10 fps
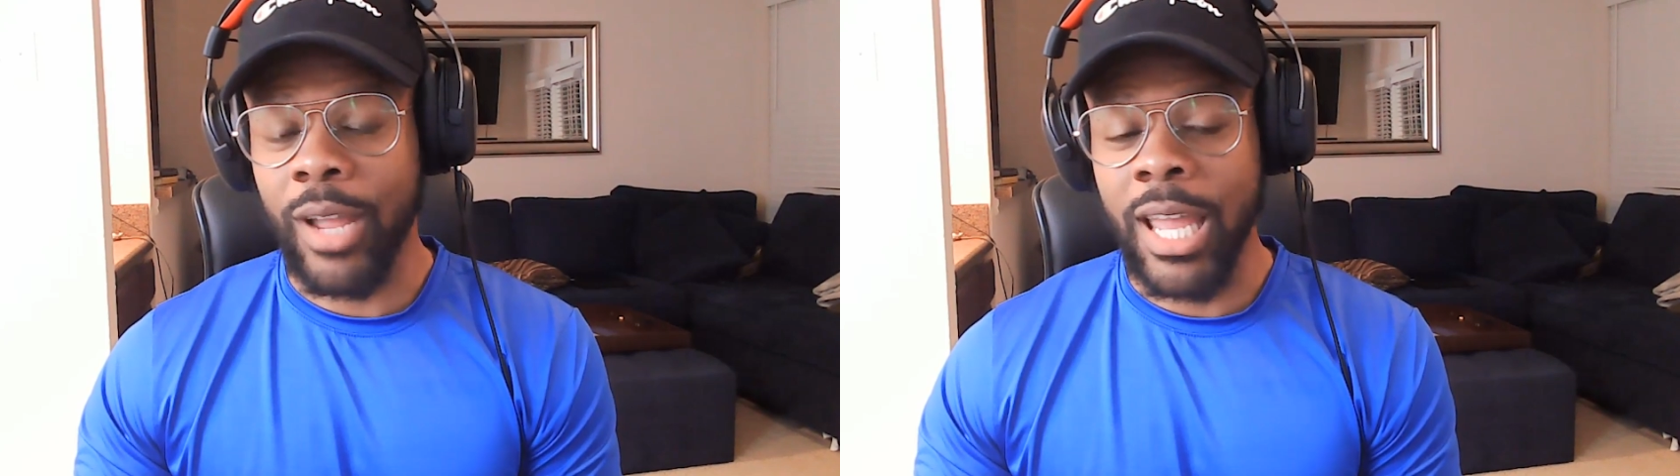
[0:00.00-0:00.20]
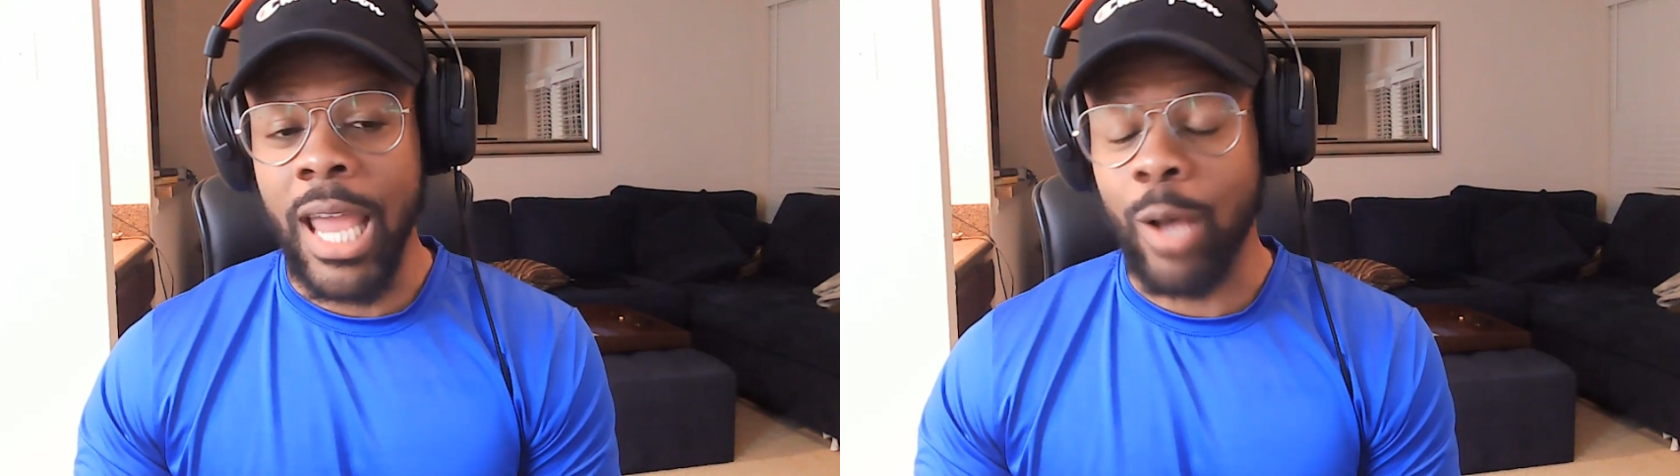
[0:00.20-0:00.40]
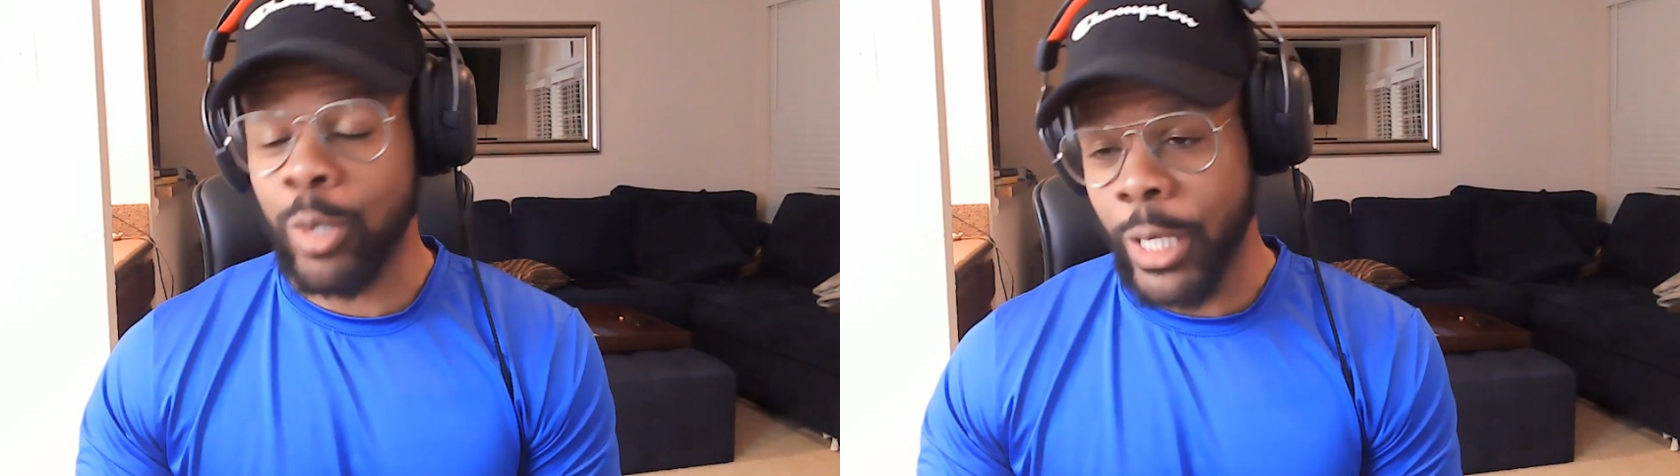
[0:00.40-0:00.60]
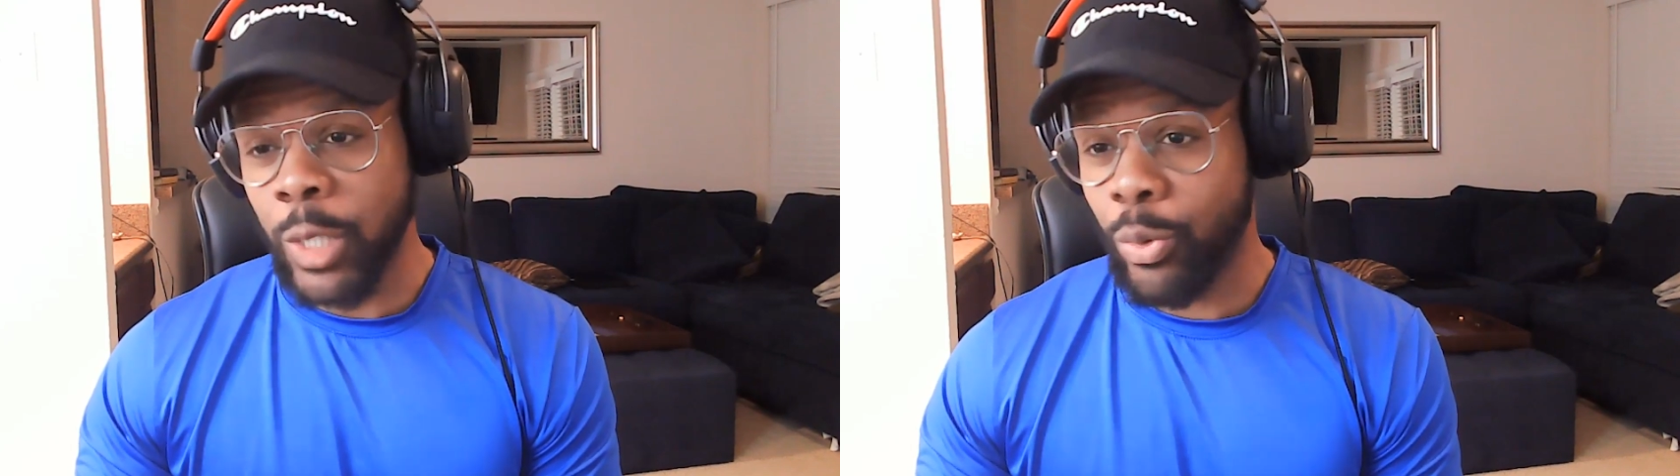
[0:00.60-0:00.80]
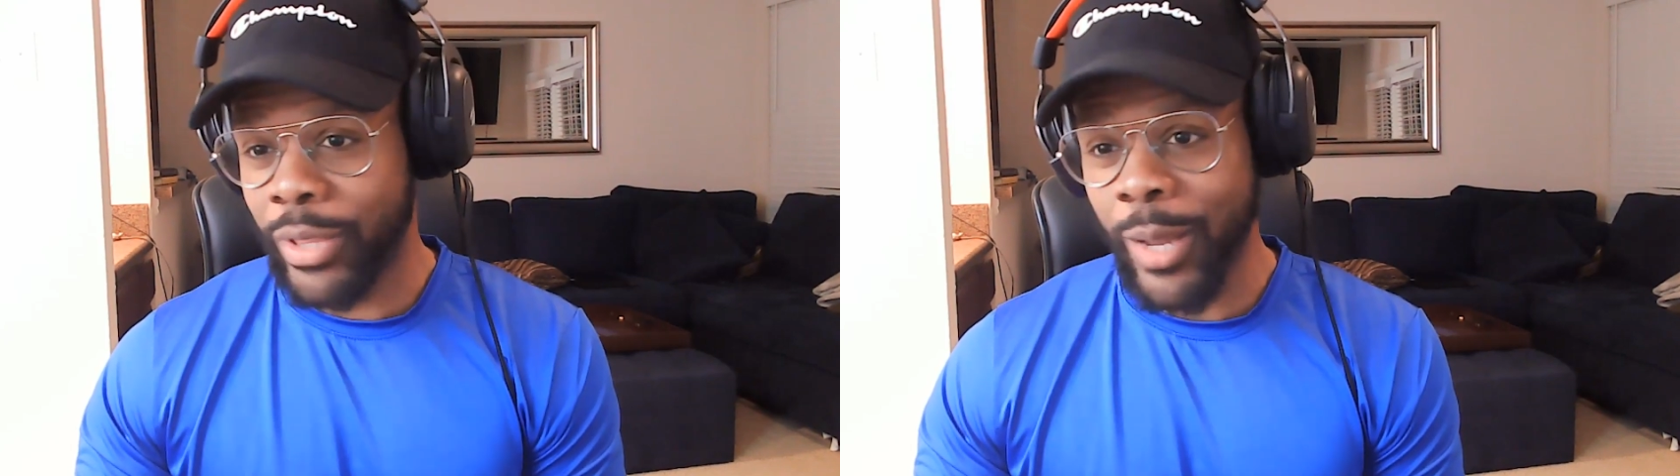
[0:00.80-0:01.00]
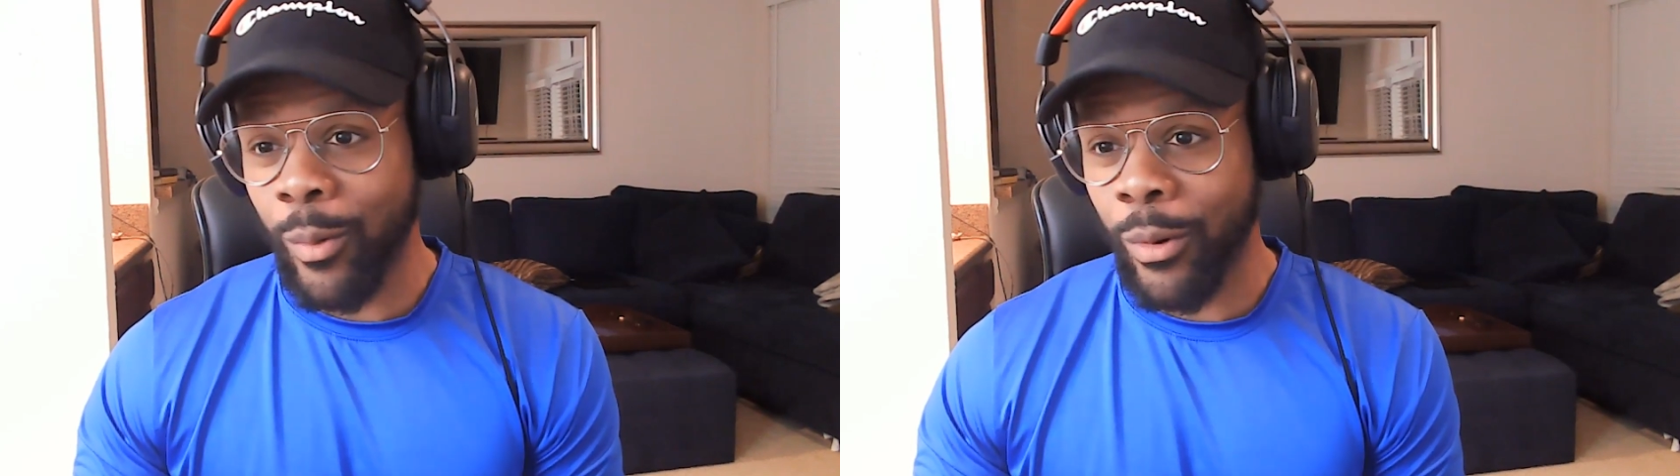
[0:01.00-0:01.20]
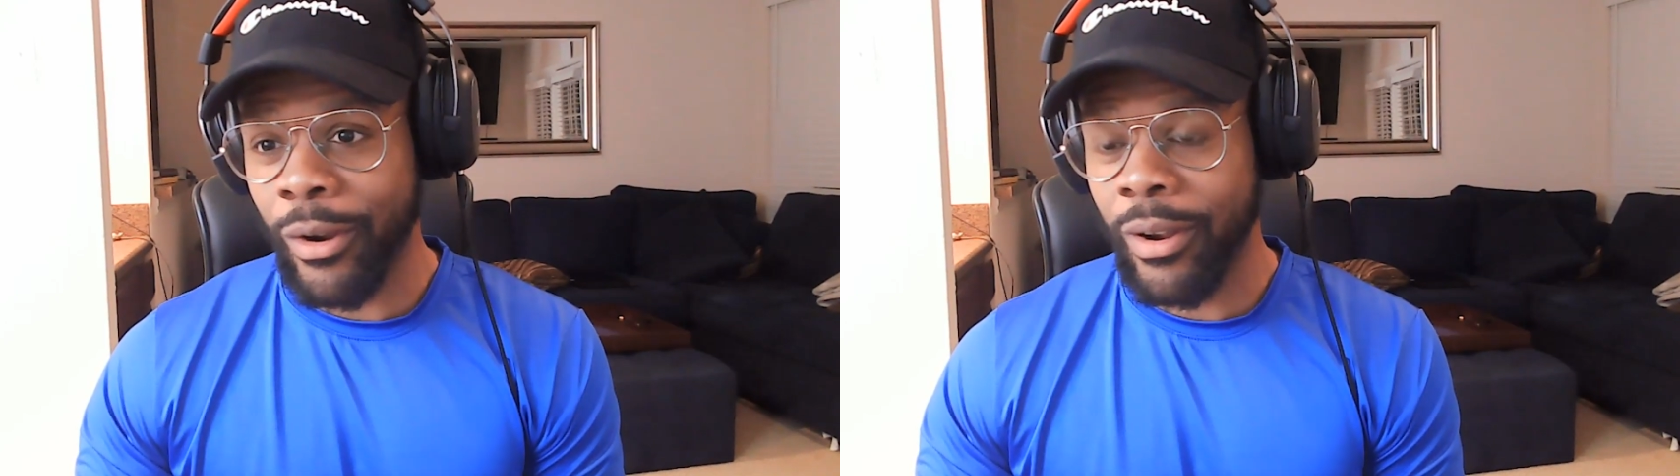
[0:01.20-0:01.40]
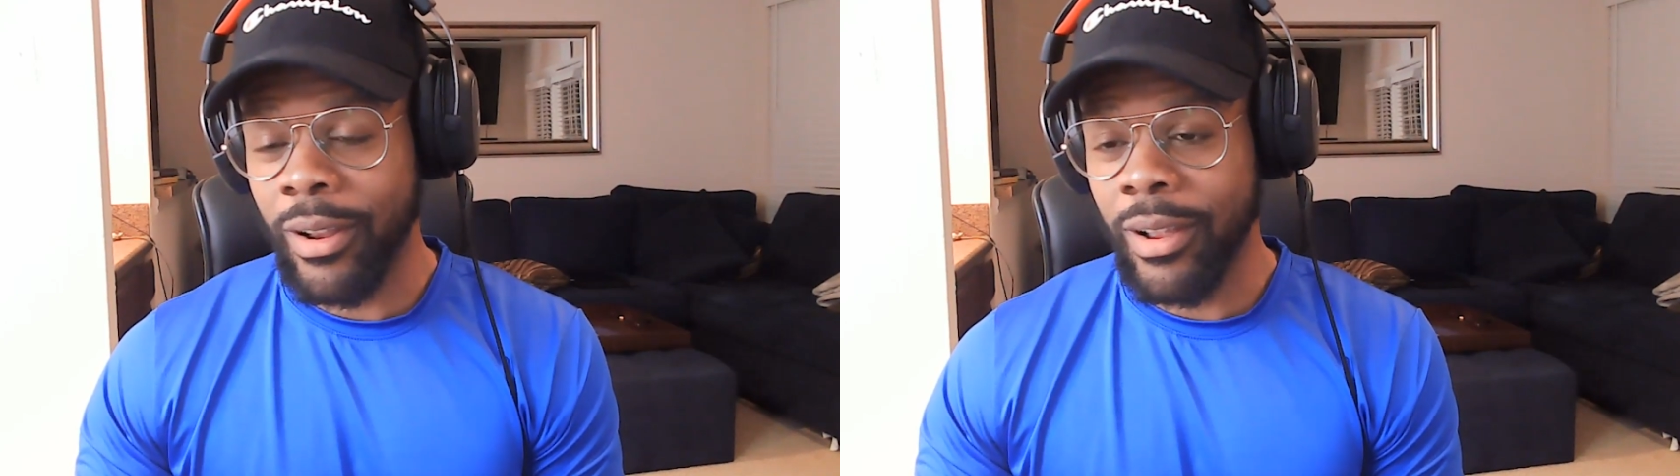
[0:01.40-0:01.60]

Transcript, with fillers: and how desperate they were.